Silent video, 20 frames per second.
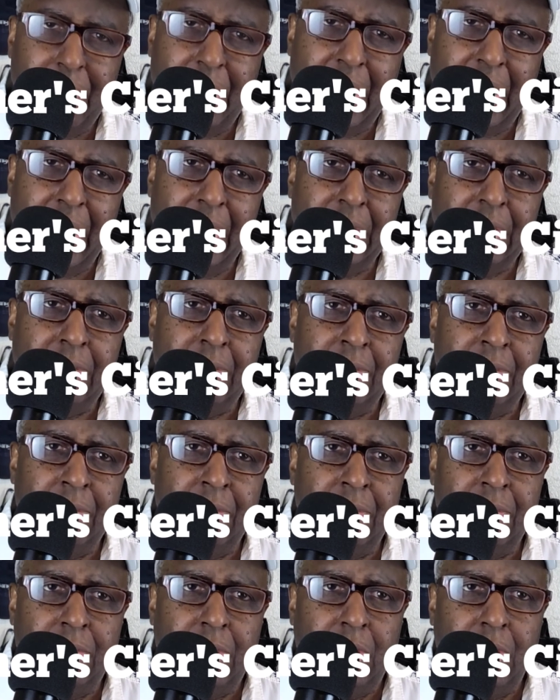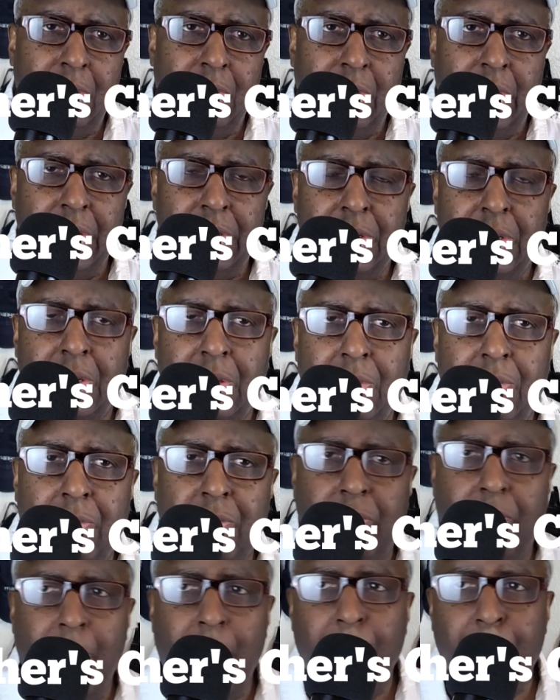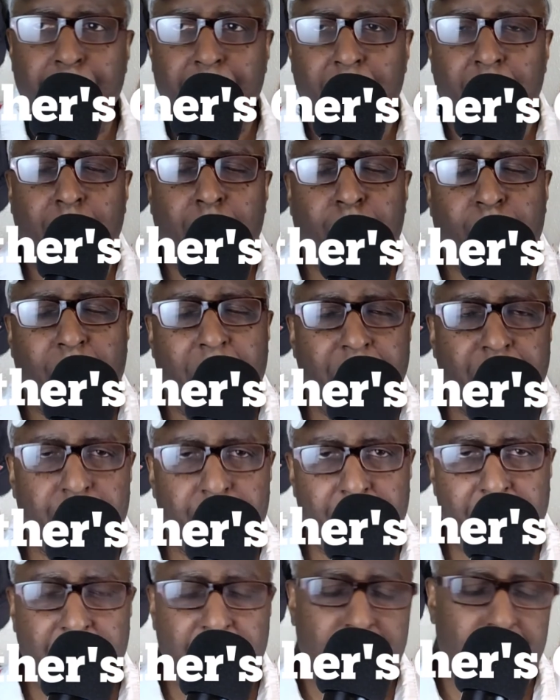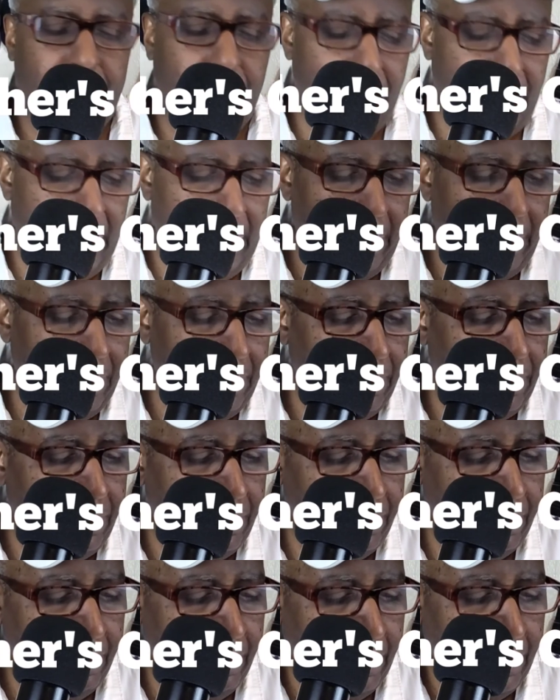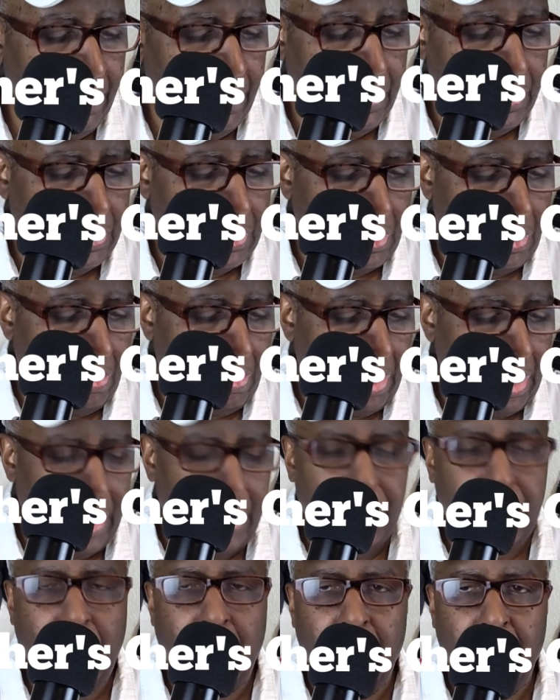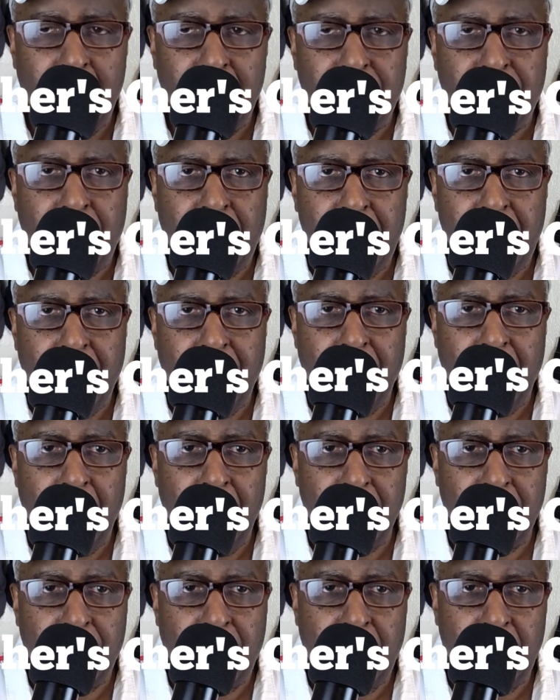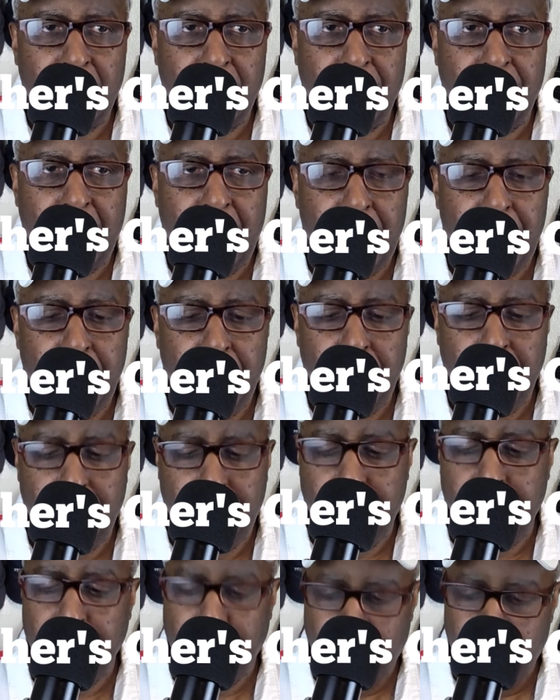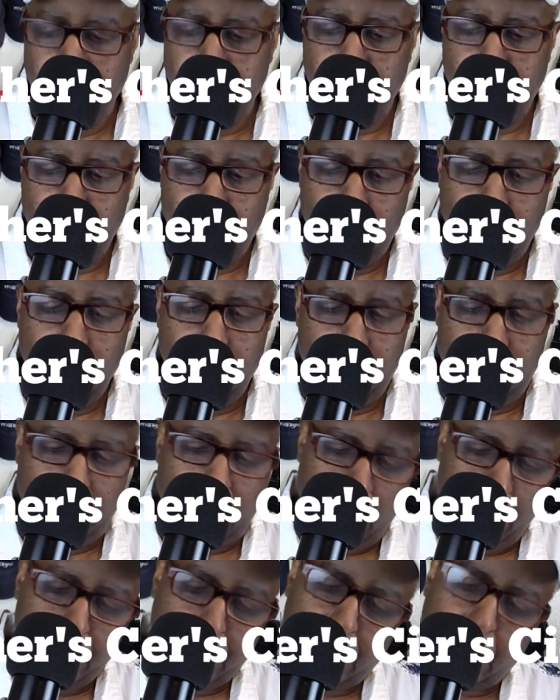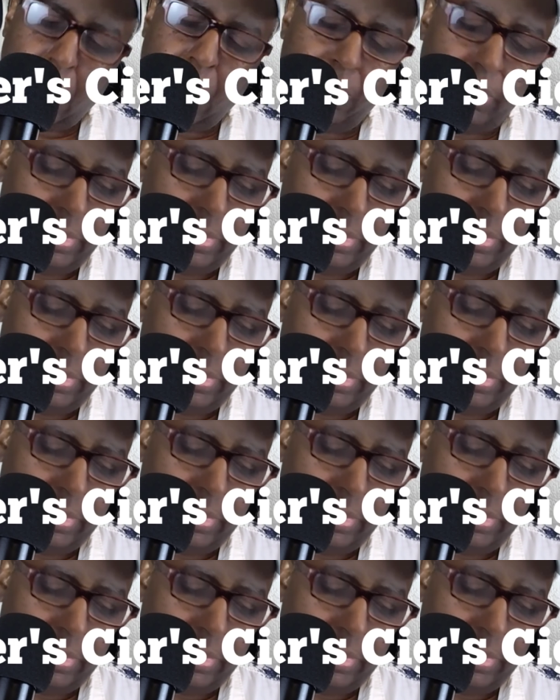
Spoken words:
bad. That's in the middle price range for me. So I thought as far as the value, that was a good